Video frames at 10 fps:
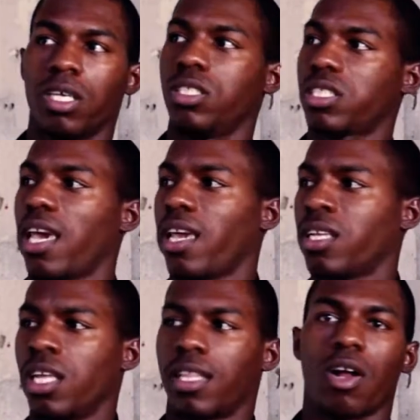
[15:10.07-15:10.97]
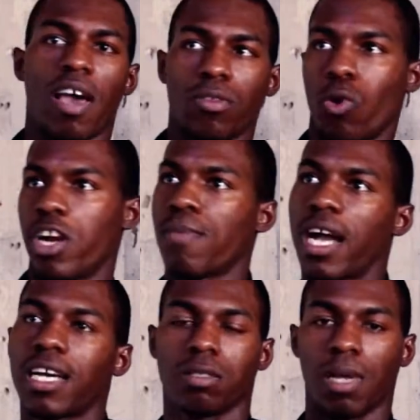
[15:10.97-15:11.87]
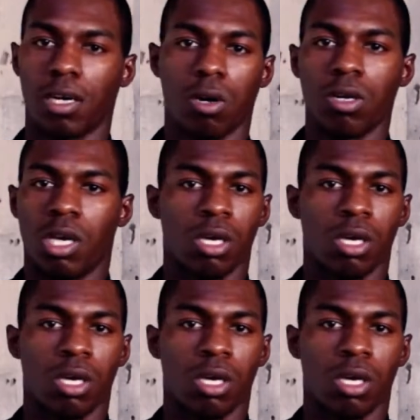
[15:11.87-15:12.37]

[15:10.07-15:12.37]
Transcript: he's saying that I don't have to worry about accomplishing my goal.